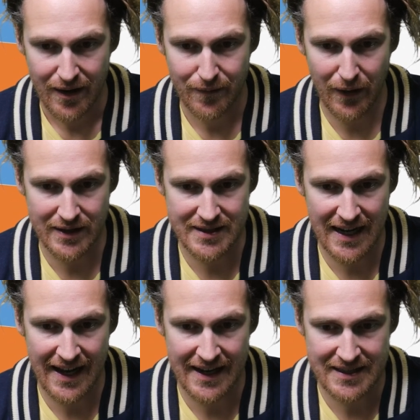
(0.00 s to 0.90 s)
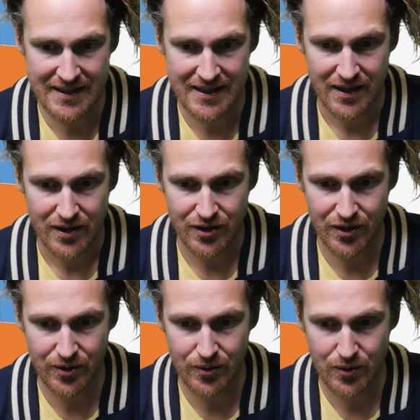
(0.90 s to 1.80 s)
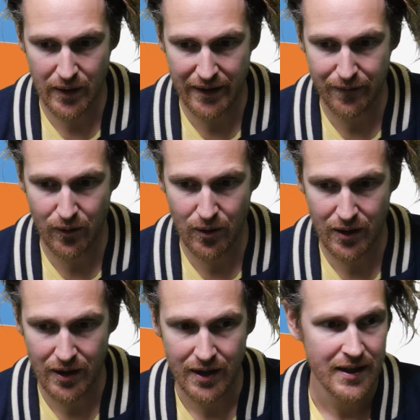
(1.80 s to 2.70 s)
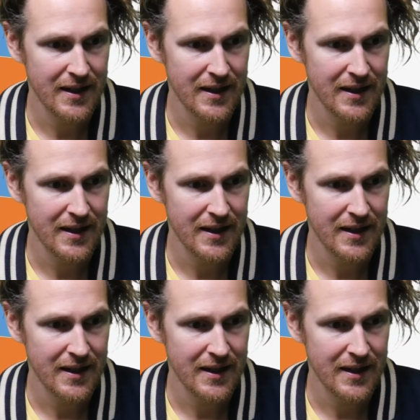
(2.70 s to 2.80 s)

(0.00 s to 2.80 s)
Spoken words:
font size to 24.